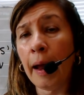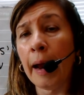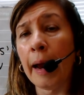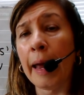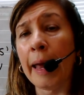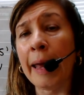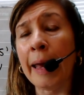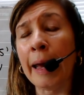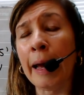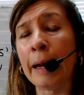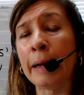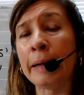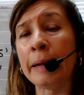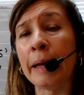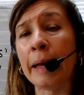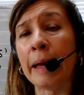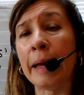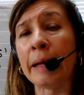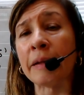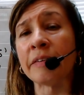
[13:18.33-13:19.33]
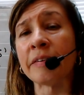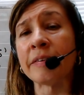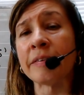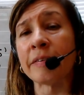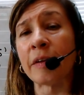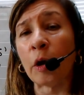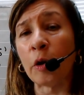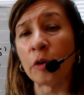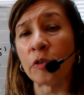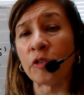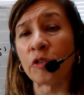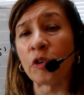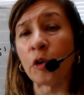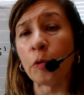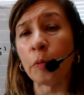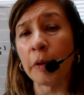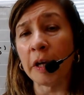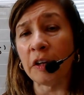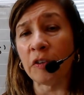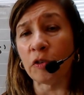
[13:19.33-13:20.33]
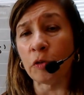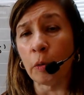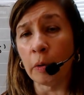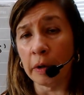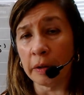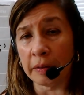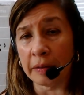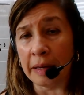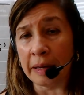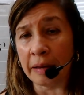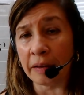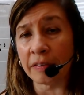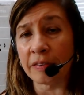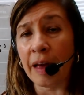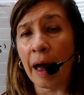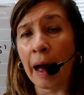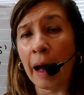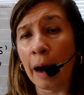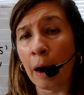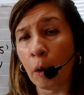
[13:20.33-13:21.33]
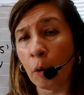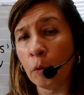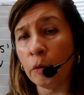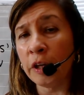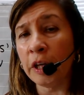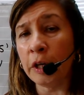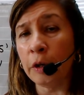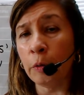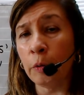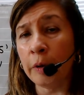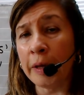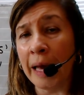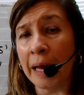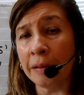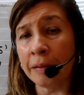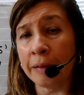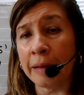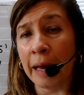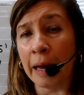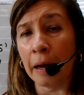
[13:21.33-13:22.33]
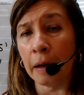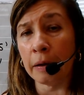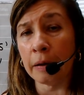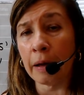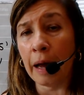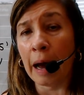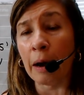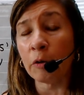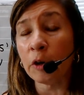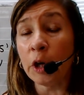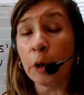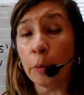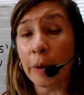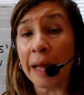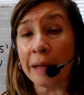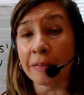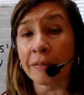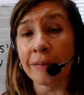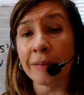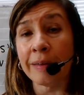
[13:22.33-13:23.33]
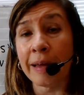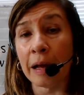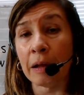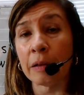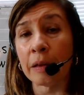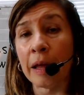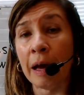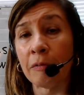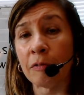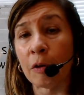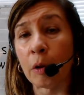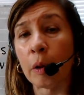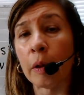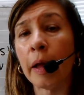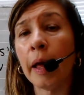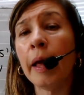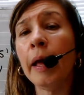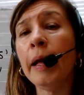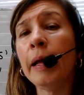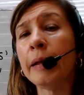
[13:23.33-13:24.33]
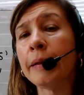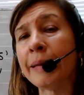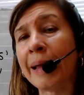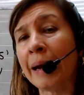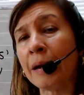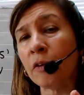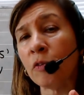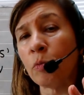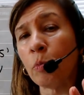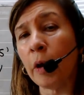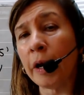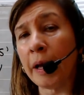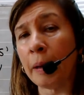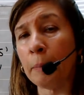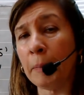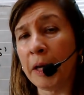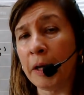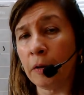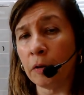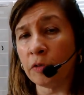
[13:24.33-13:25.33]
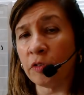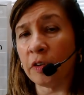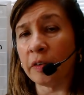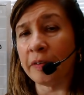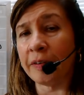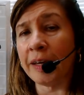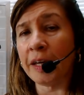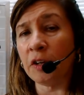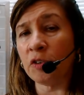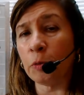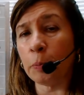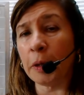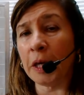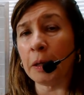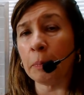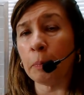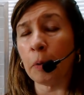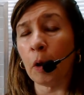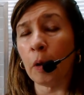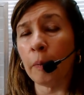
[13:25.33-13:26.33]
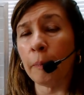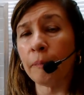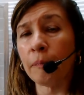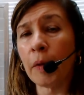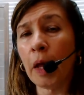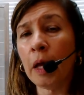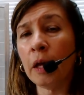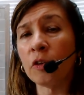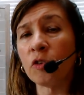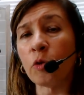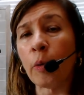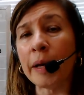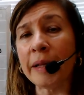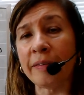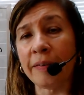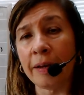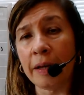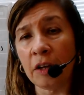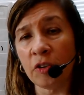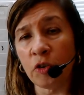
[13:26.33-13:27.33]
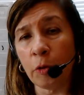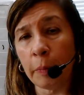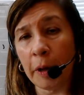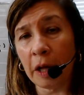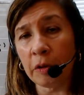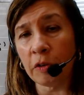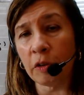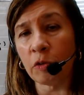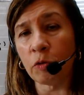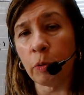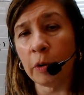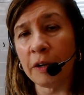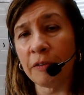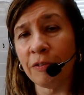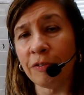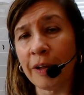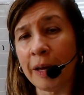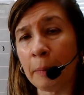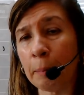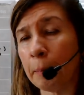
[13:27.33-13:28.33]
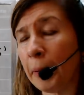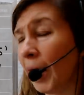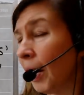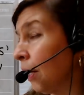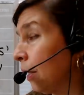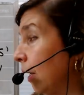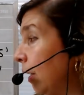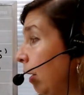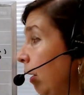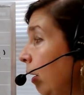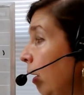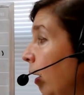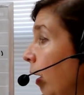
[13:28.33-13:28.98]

And it starts to resort things. How do you get that? How do you get to that level? That is what I'm here to teach people. So I teach about the twin flame body.